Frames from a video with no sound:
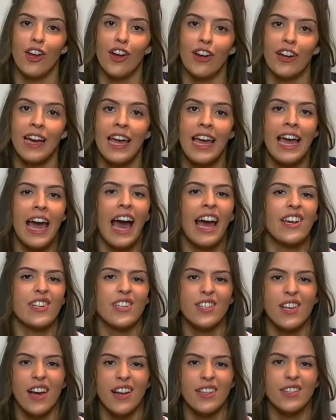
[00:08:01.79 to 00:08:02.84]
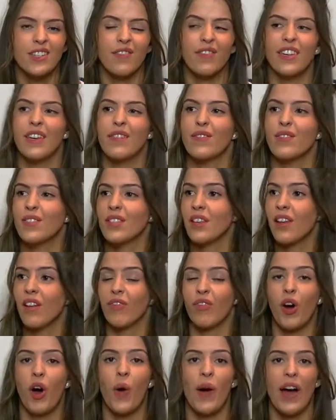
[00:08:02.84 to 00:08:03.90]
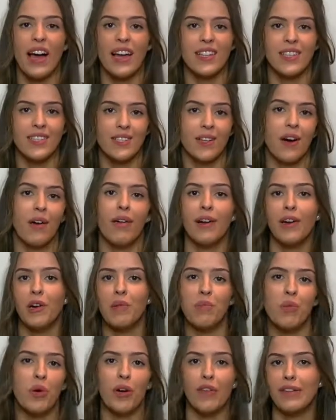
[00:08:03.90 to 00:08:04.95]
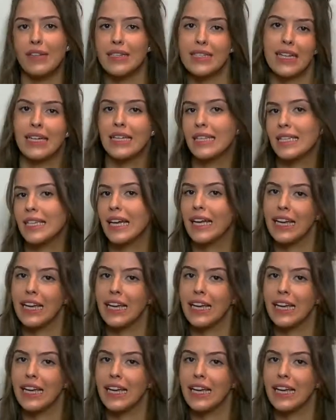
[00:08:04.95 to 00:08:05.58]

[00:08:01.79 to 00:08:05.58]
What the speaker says: And it just kind of gives the whole hairstyle a little more of a satin.